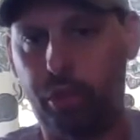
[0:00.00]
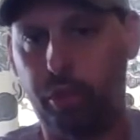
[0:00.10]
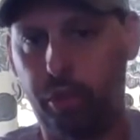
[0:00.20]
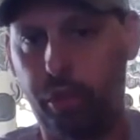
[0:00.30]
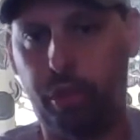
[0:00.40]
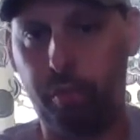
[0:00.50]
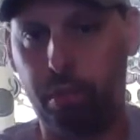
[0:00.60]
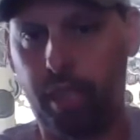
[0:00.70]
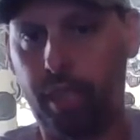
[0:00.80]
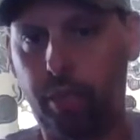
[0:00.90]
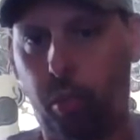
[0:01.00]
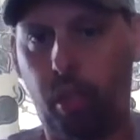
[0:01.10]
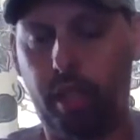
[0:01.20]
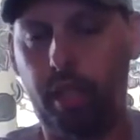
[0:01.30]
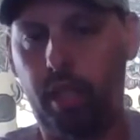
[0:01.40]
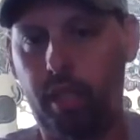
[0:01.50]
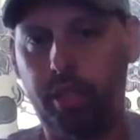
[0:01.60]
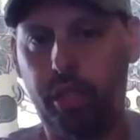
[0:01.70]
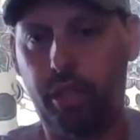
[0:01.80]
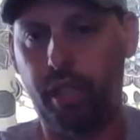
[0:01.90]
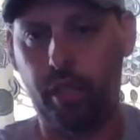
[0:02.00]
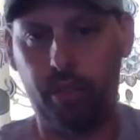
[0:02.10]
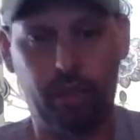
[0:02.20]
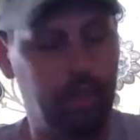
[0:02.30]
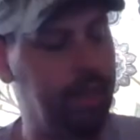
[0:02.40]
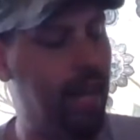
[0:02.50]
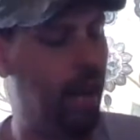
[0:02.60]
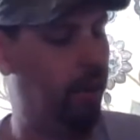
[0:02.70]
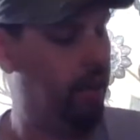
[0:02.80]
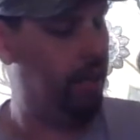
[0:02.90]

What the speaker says: You could blend one to the other. Now,